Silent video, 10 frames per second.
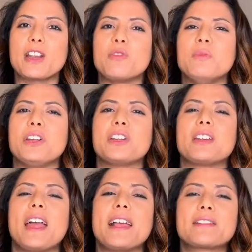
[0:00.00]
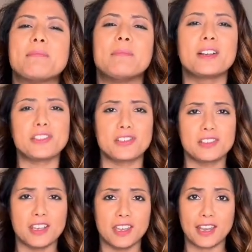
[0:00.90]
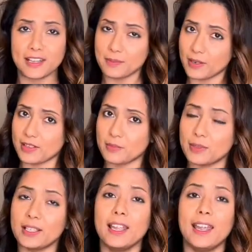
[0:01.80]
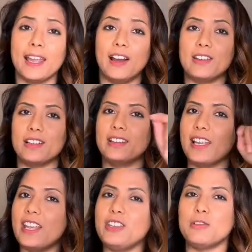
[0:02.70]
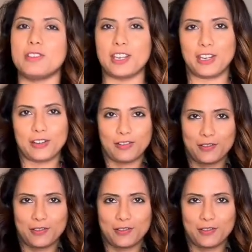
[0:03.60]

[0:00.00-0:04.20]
to make it as much entertaining as possible. Until then, you take care of